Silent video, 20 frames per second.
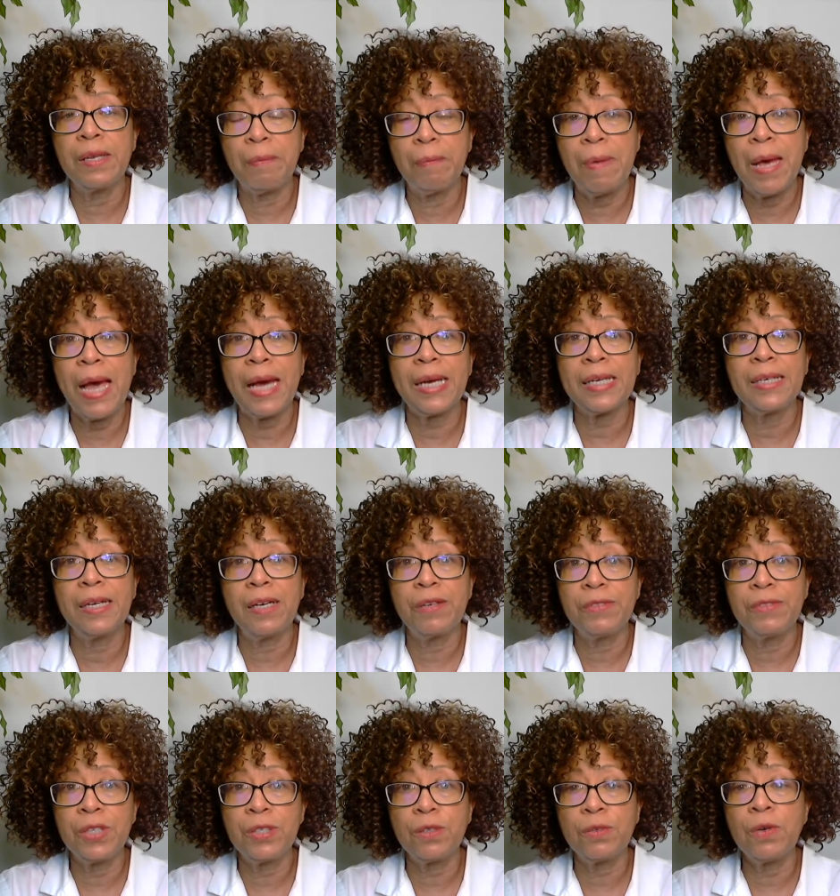the back
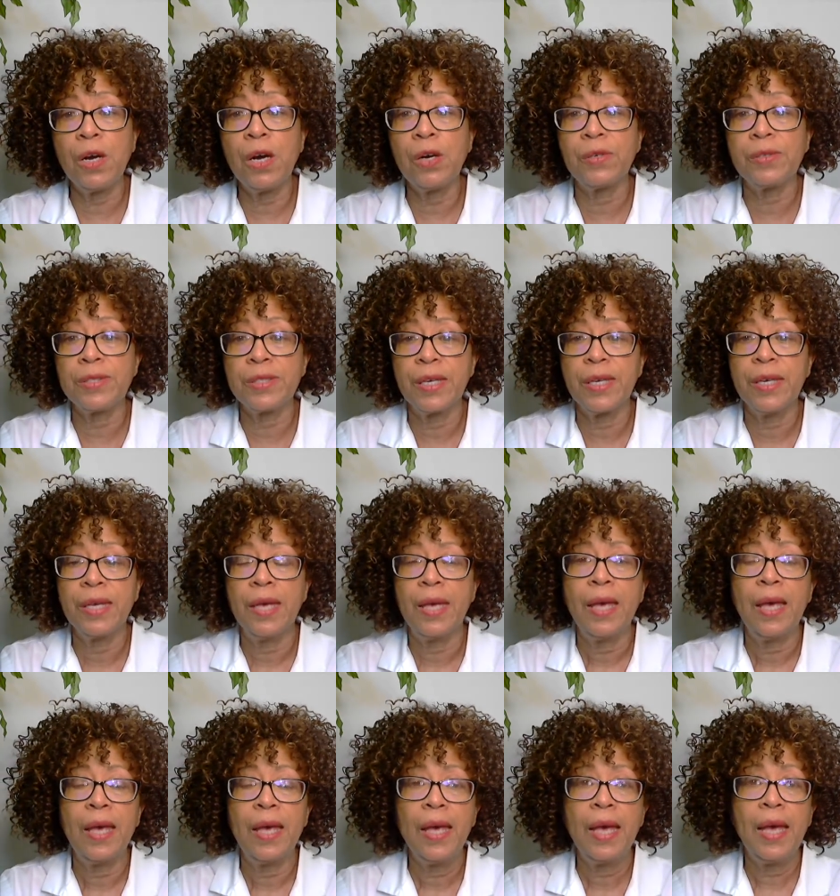of the throat.
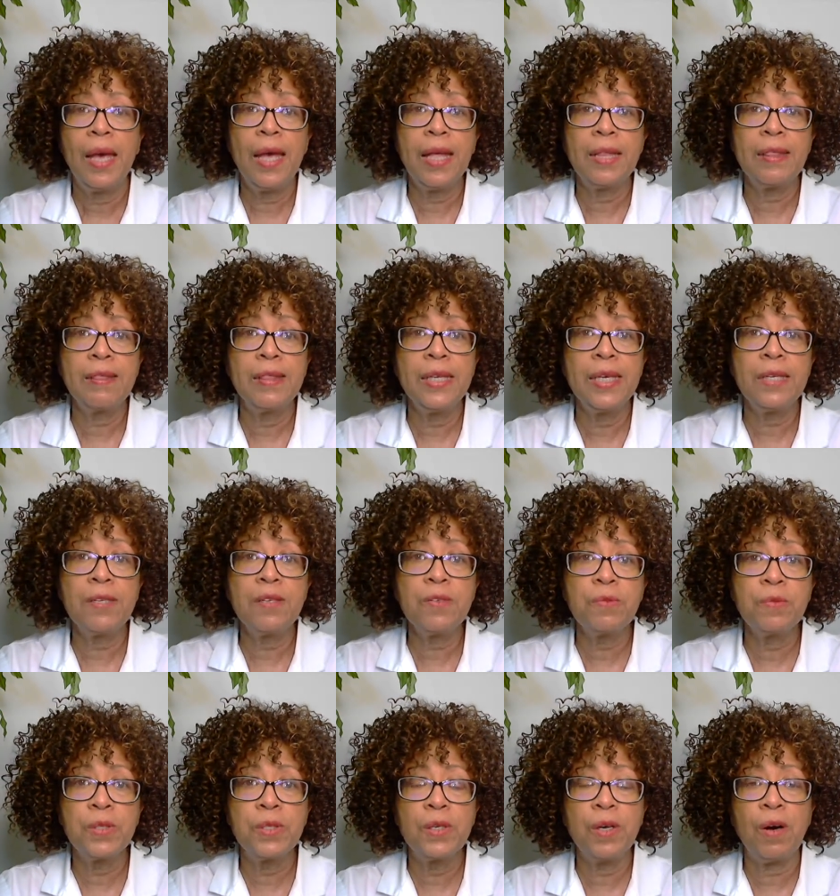And this
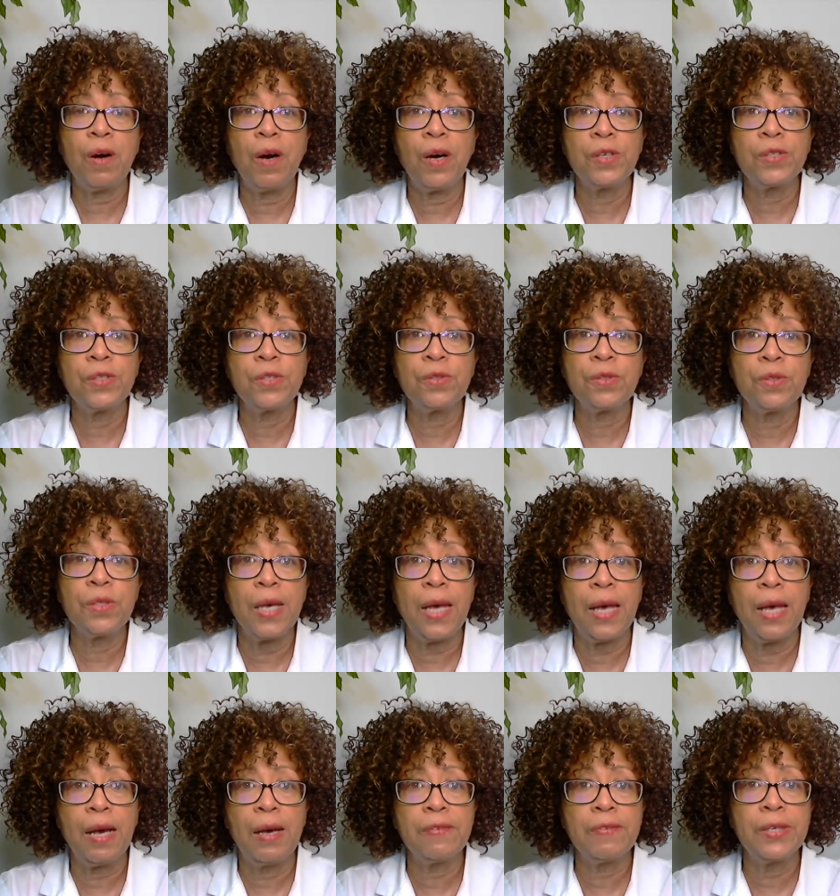will cause you to
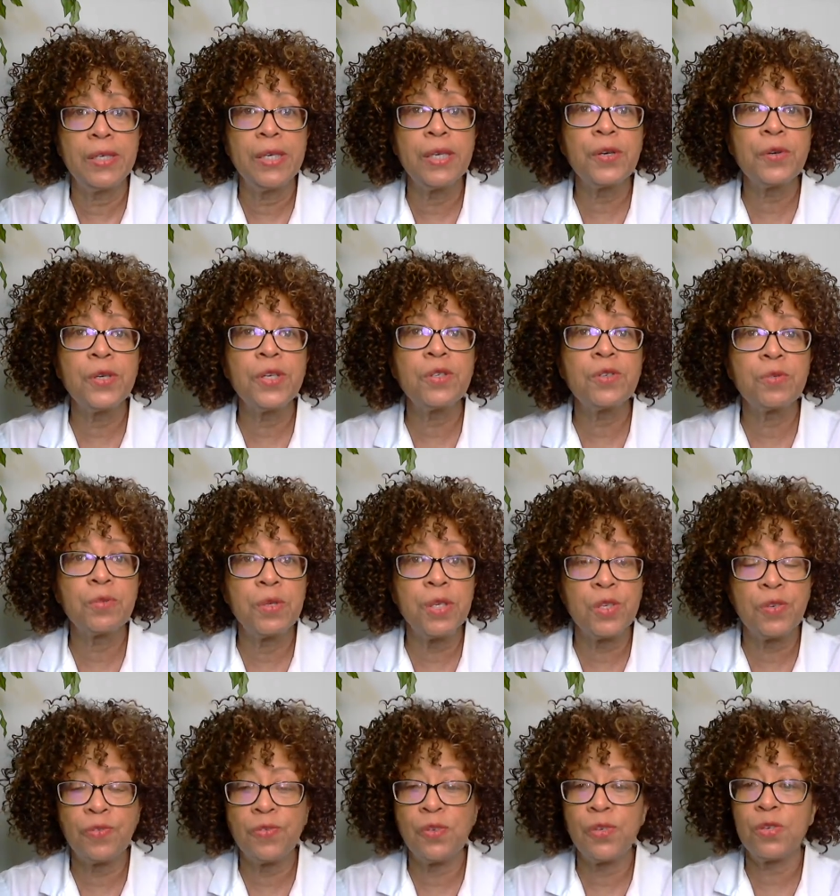have increased
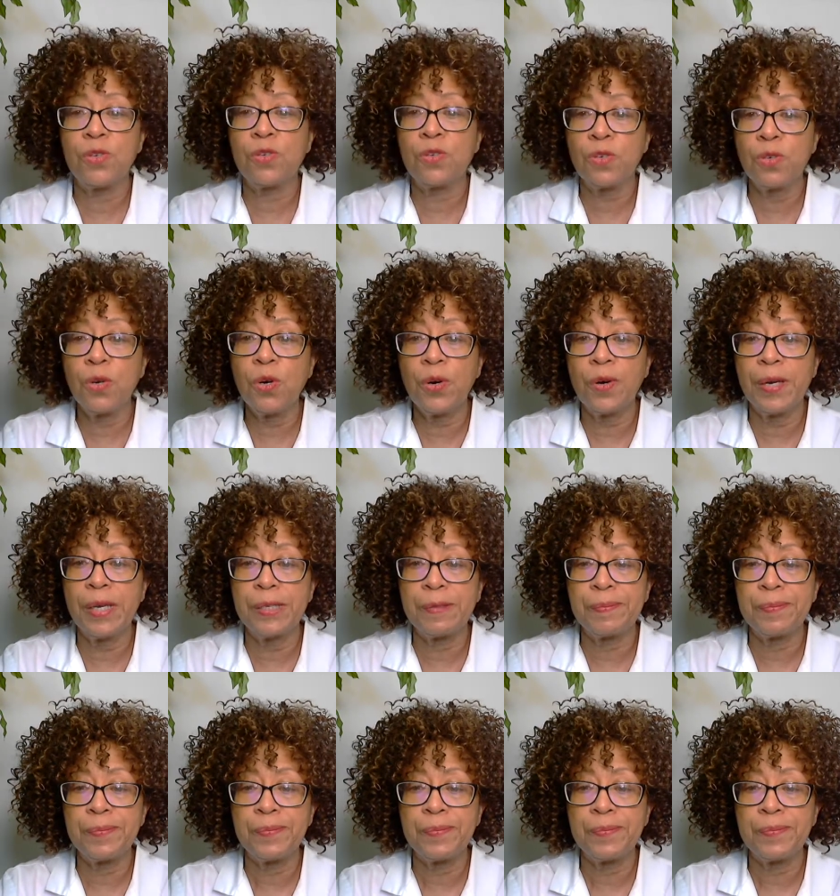risk for snoring.